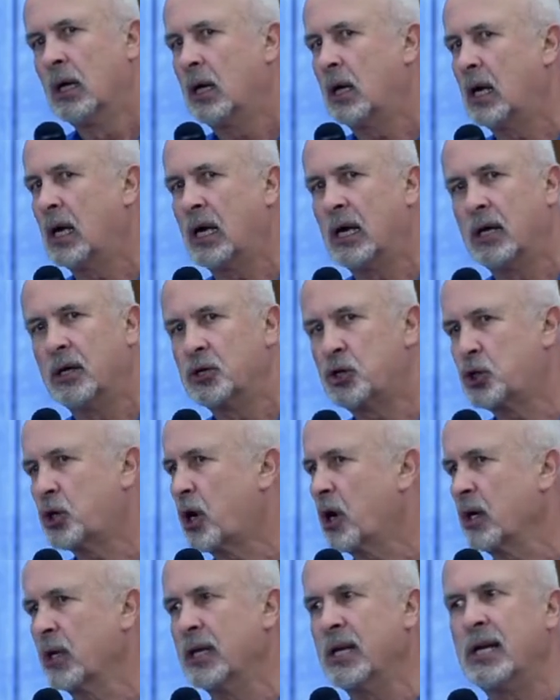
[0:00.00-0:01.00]
uh,
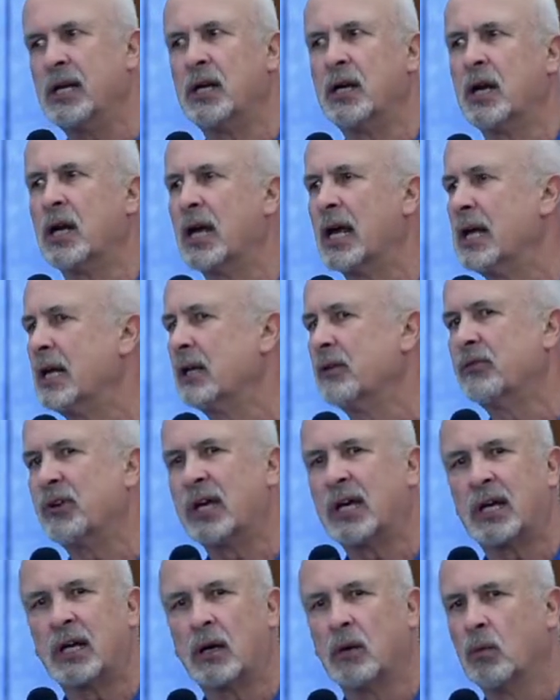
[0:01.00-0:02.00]
Charlene and I have
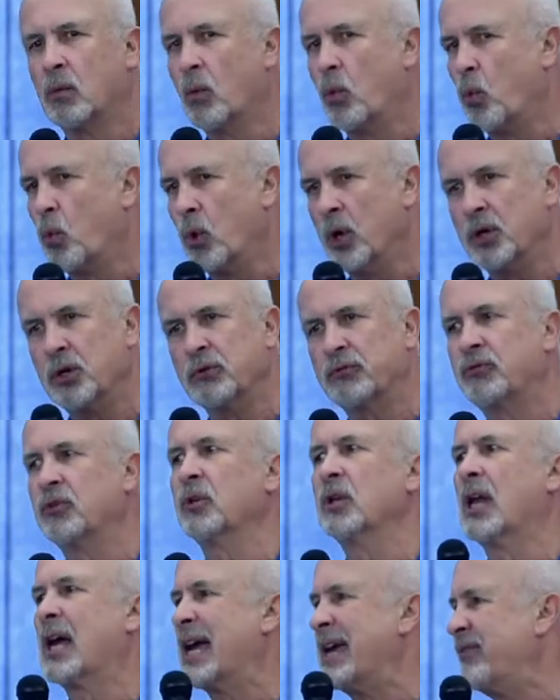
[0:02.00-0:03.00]
had a wonderful
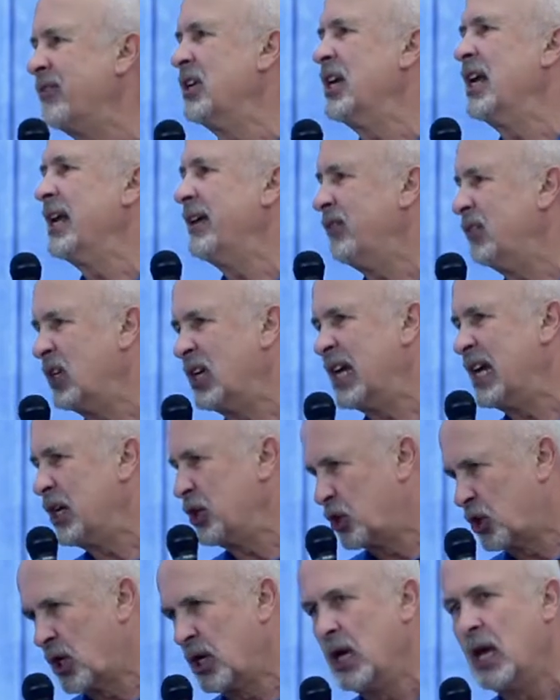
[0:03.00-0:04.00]
life at
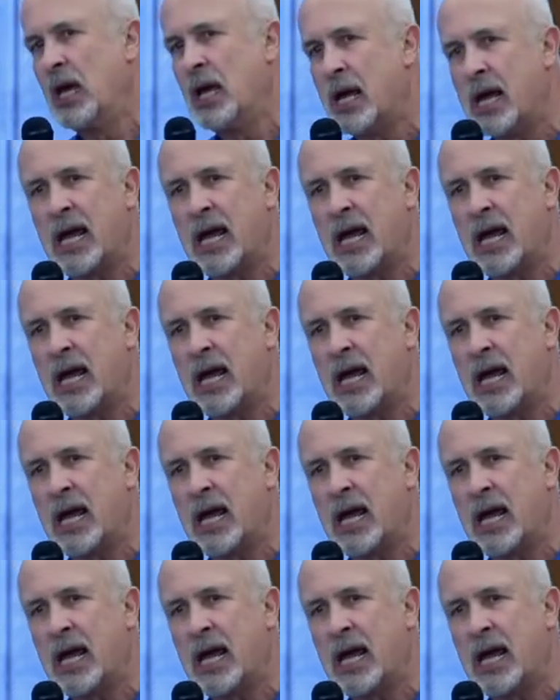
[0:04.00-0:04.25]
aviation,